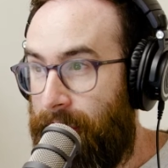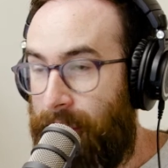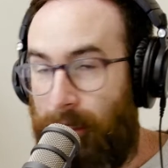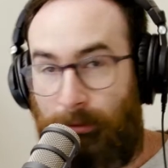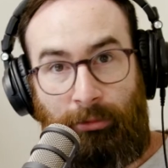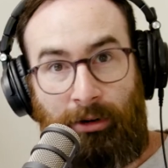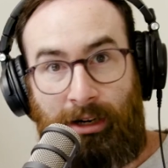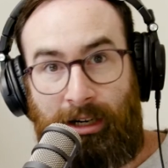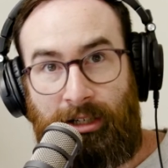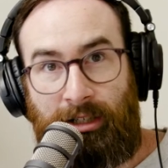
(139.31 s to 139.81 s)
that
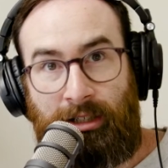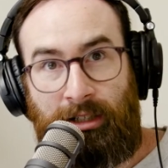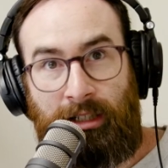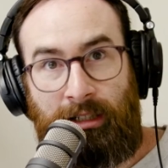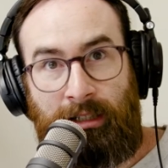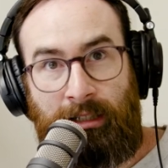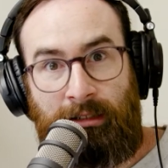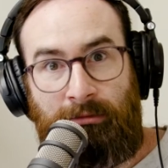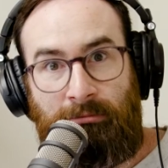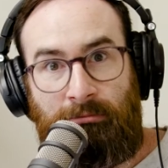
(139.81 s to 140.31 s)

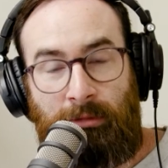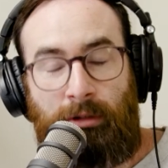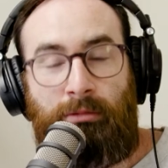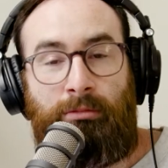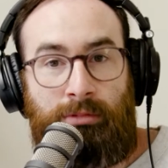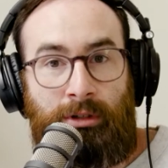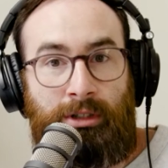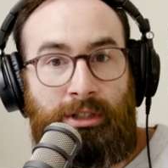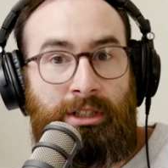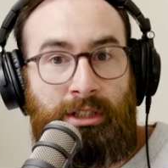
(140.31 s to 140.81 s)
we
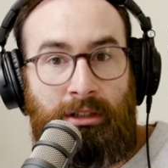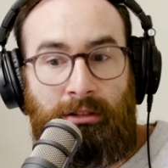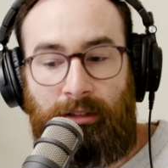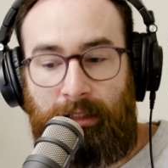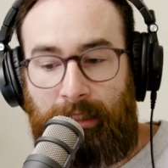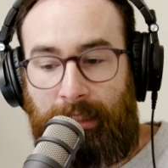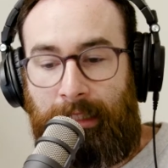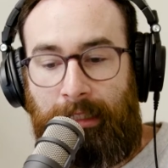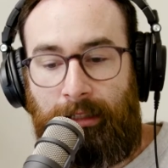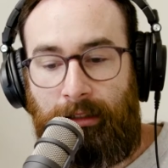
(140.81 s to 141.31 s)
were still
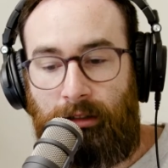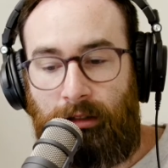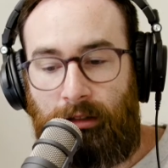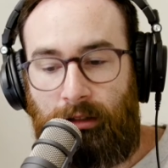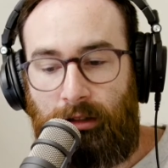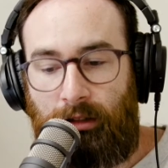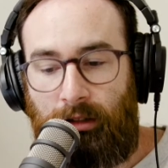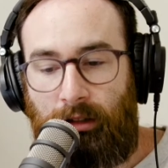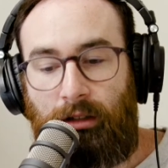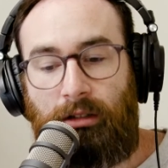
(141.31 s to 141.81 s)
in
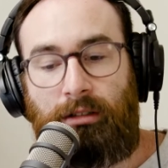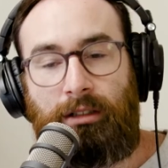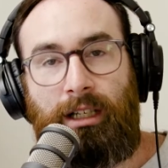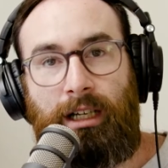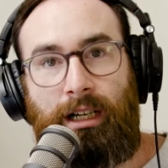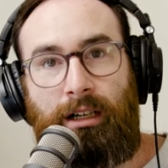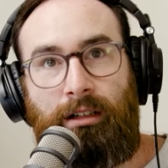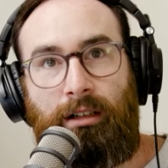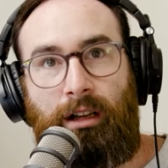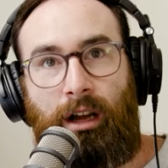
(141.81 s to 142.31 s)

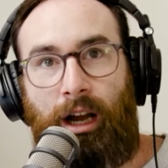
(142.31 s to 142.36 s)
lockdown.